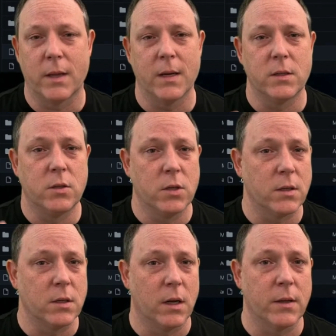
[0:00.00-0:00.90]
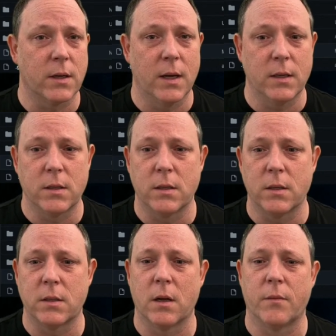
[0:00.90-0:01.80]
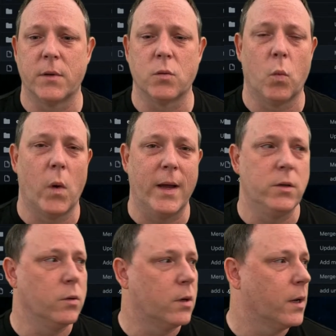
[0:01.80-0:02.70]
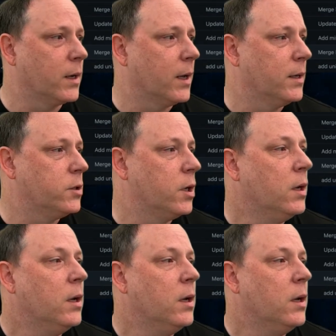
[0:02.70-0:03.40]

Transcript: That is just not the case. This stuff is way too cutting edge.